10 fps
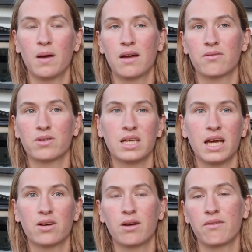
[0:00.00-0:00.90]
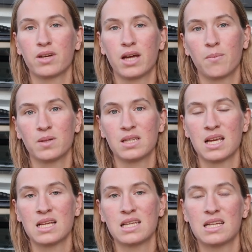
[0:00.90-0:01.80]
every day or every couple
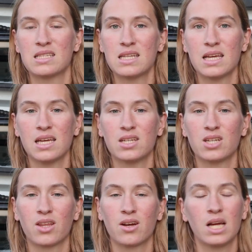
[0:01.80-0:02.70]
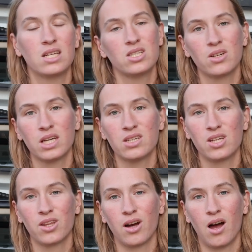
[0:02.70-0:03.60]
days and seeing each other and cheering each
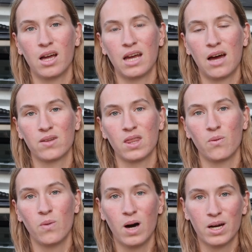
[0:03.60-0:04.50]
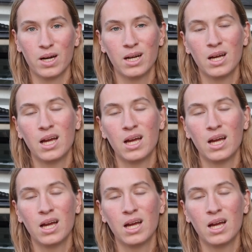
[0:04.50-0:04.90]
other on out in the water.